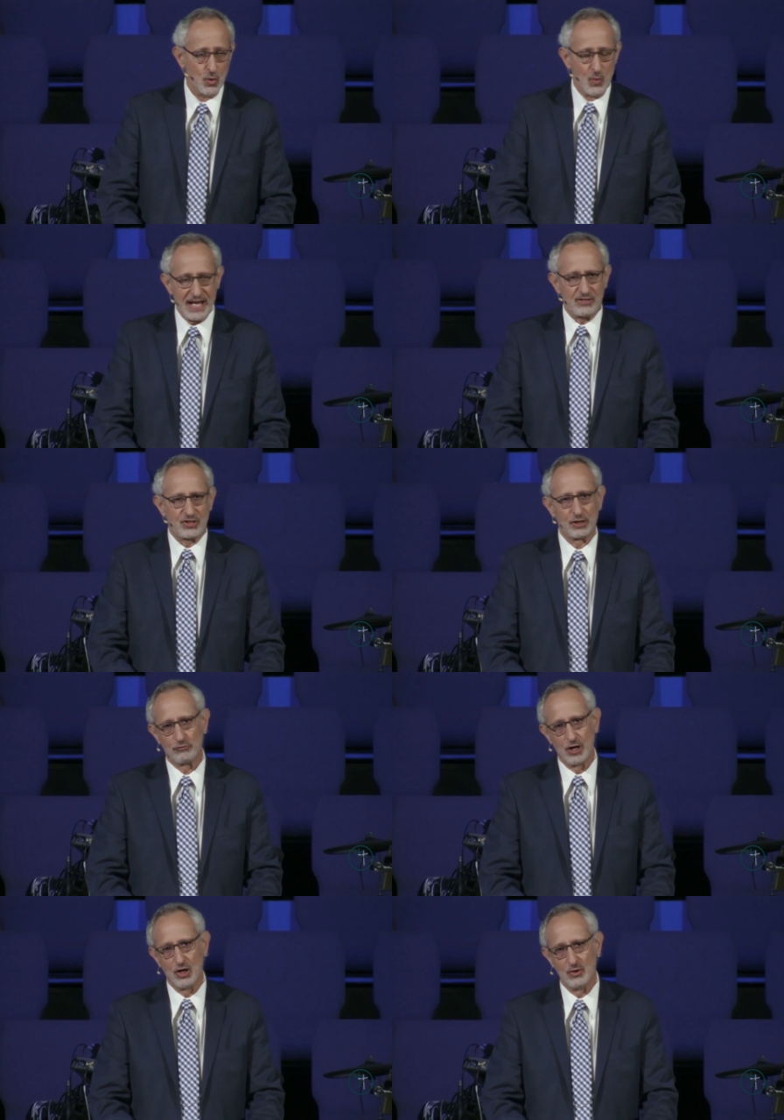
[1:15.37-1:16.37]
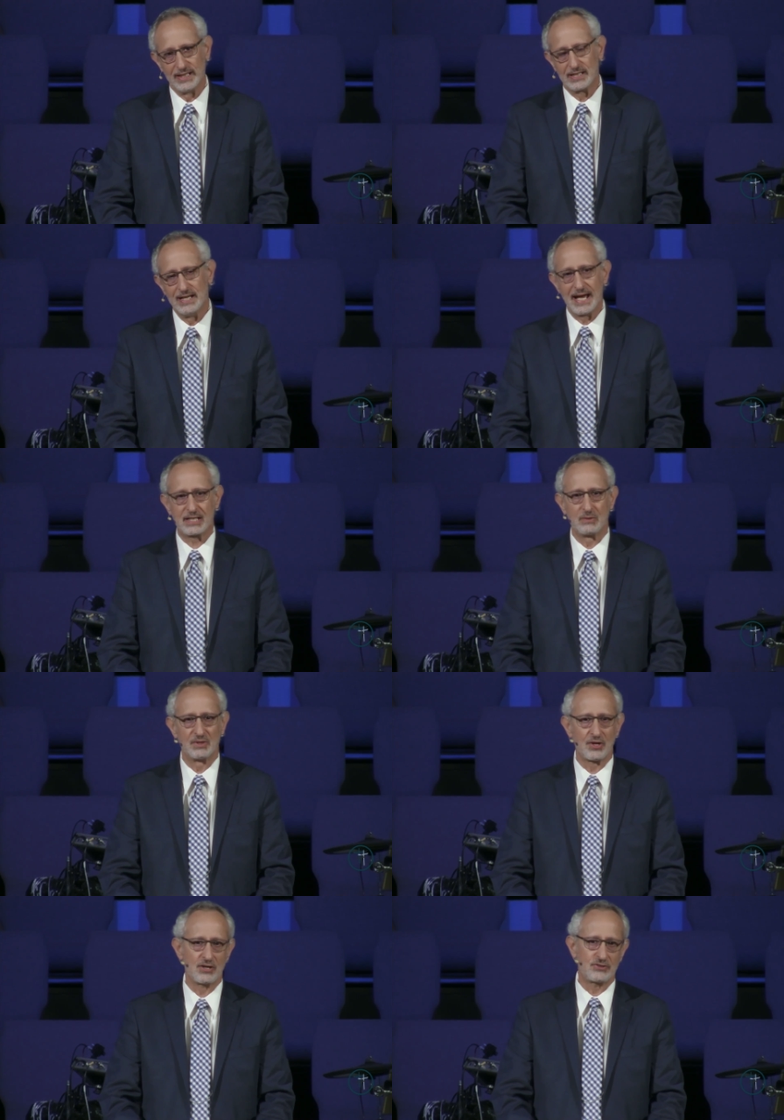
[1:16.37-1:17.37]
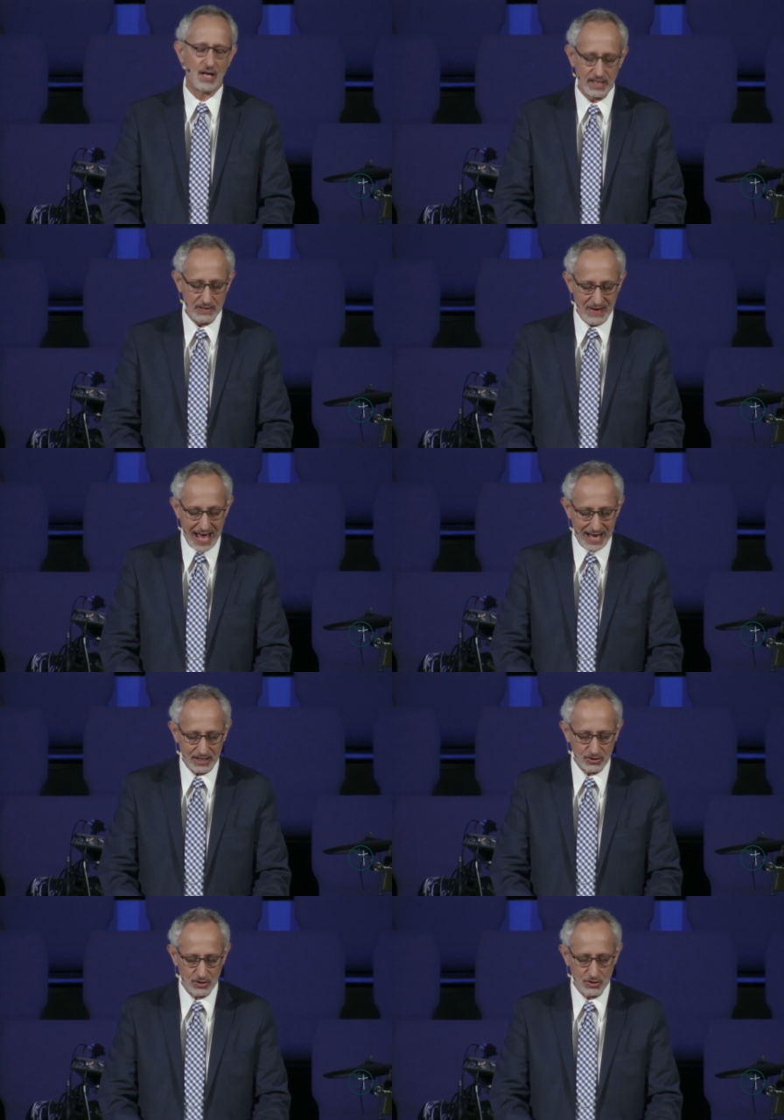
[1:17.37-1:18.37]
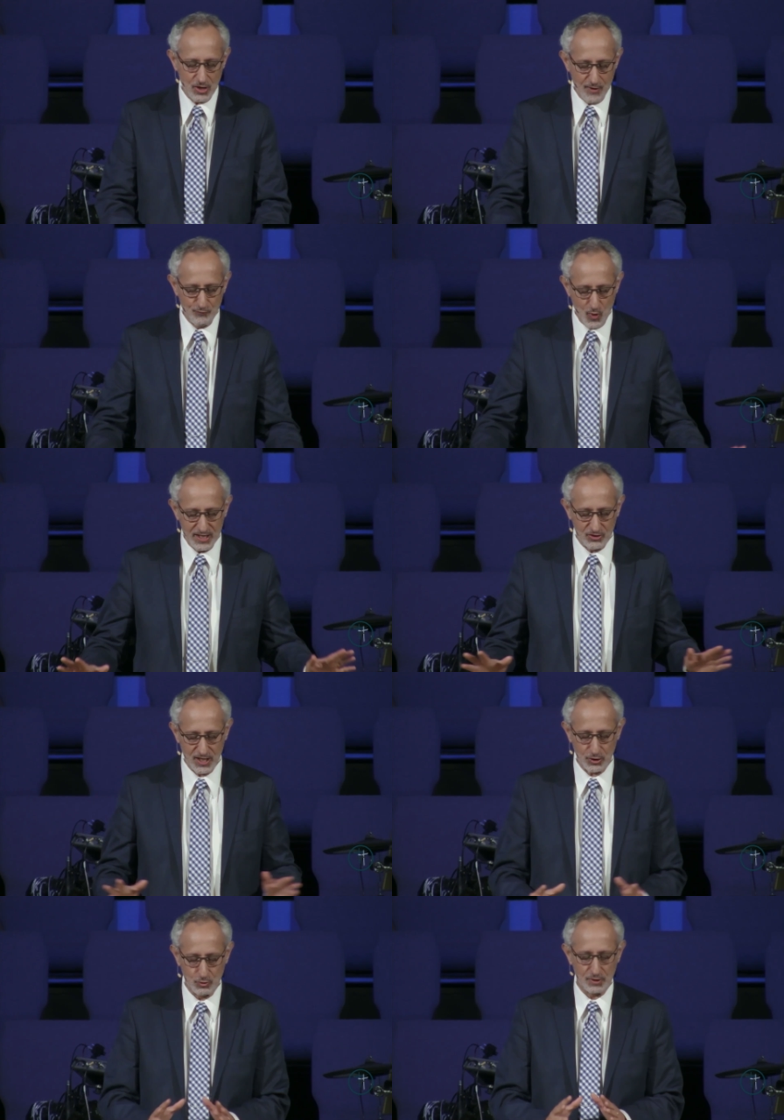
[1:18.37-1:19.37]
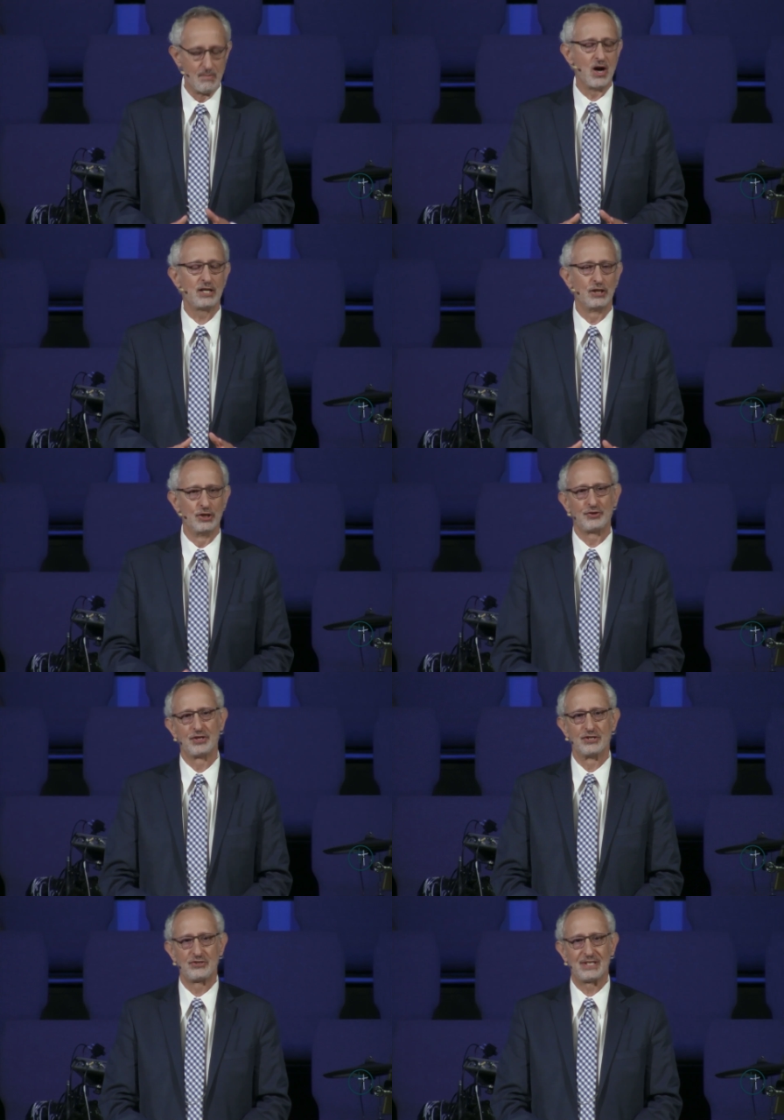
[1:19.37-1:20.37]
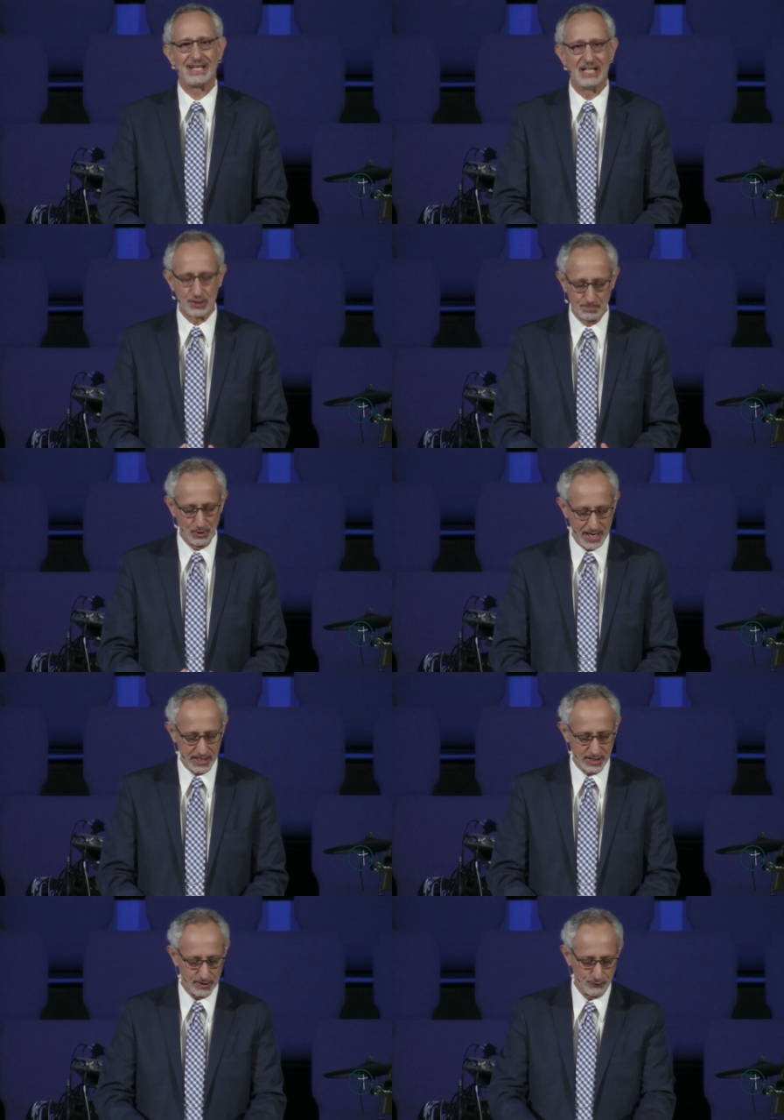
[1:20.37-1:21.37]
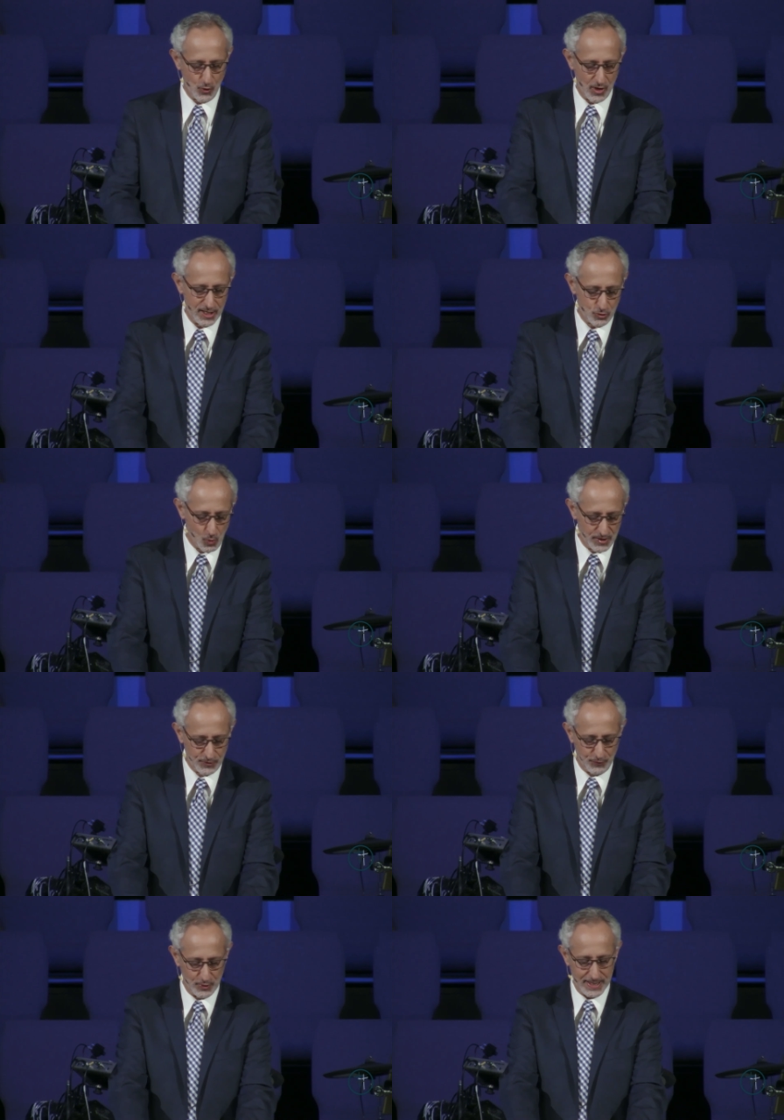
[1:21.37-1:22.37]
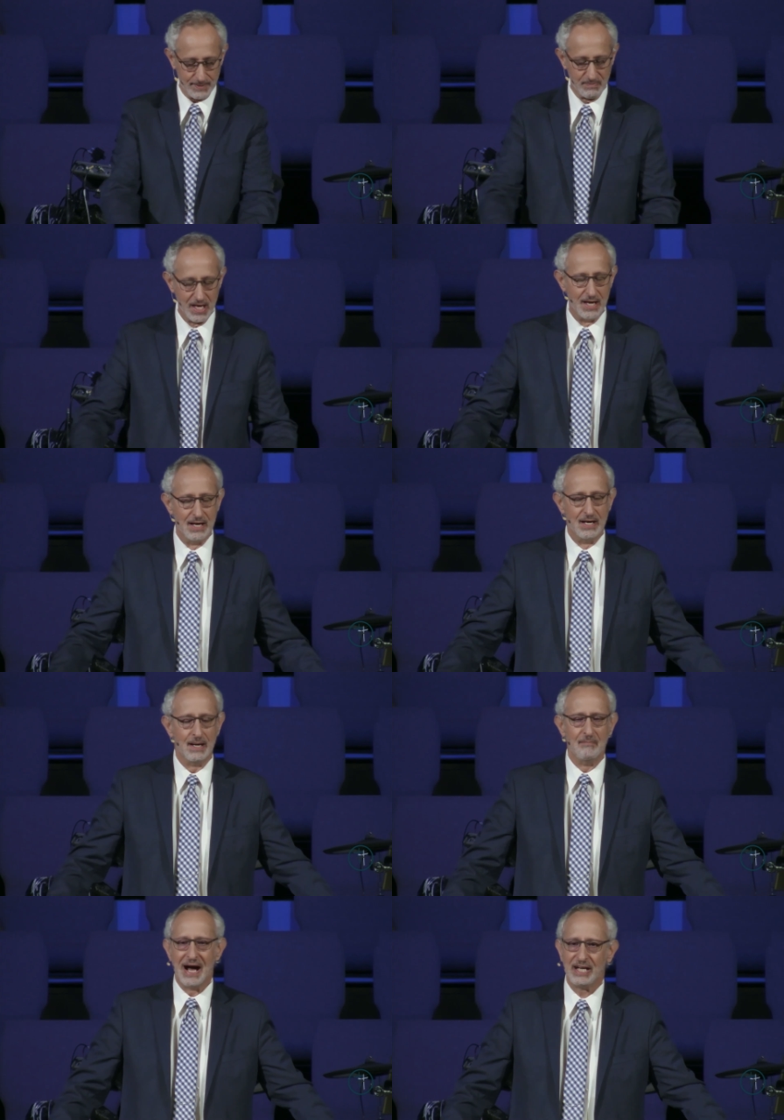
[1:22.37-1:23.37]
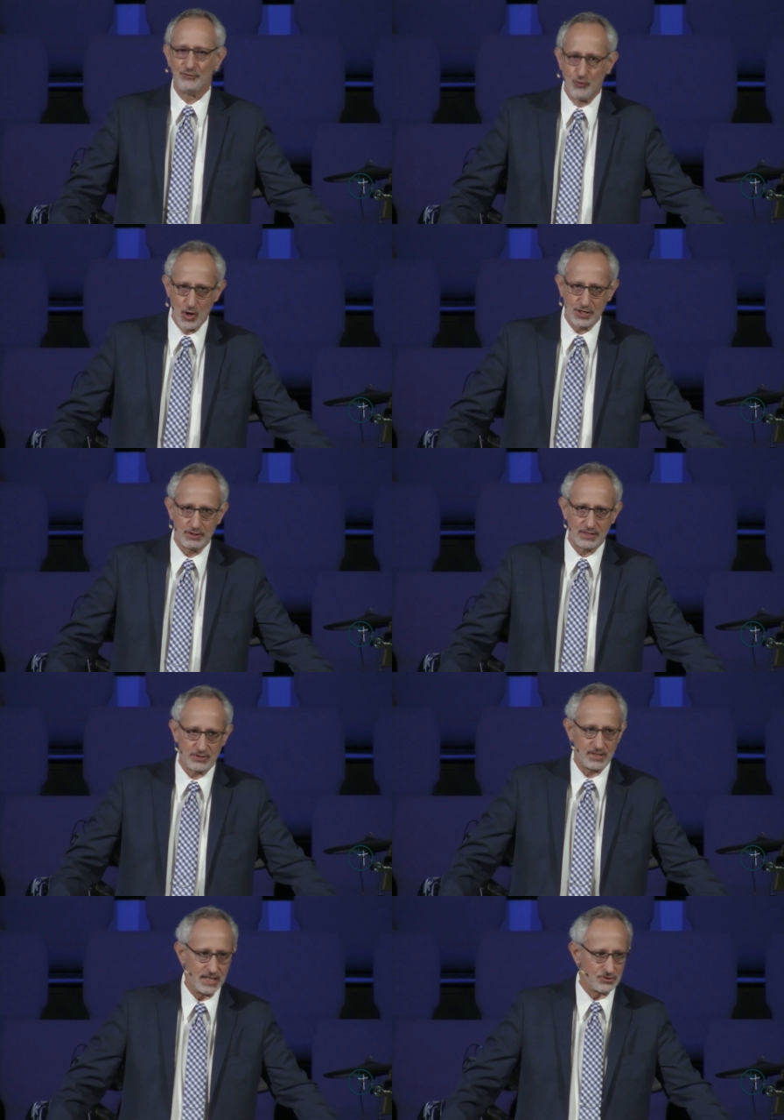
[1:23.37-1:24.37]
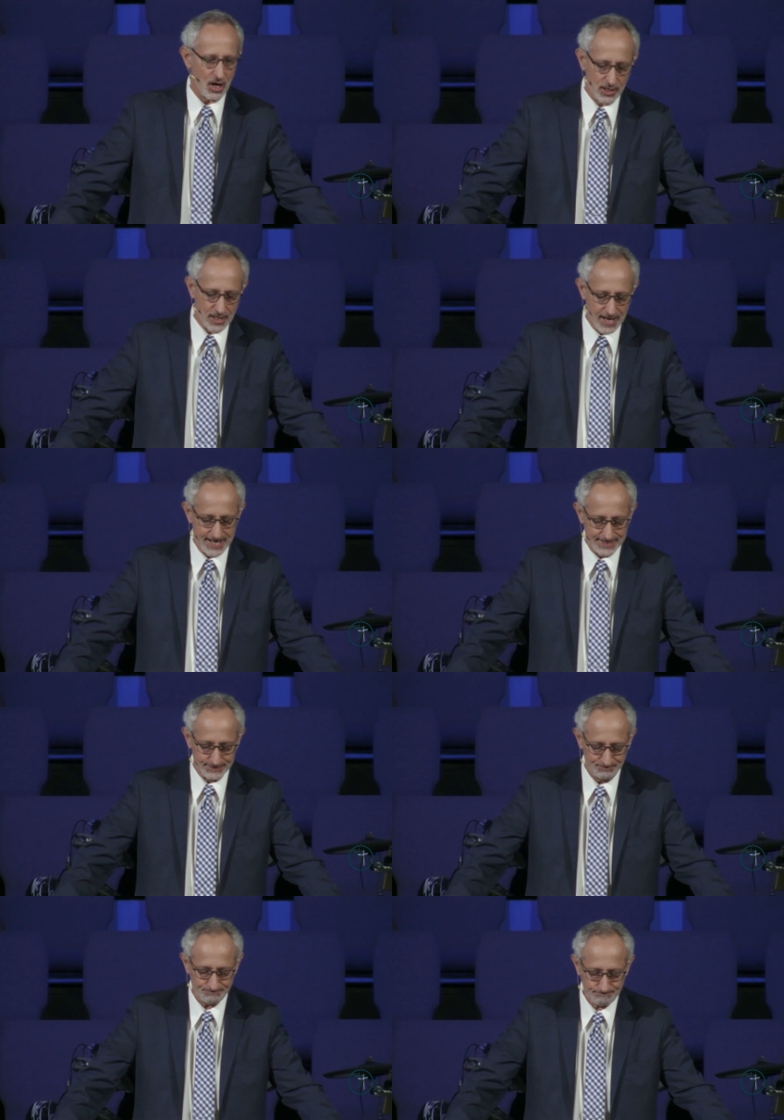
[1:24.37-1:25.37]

weeks in a row in connection with our study of Acts, Psalm 46 was Martin Luther's inspiration for his wonderful hymn, A Mighty Fortress is Our God.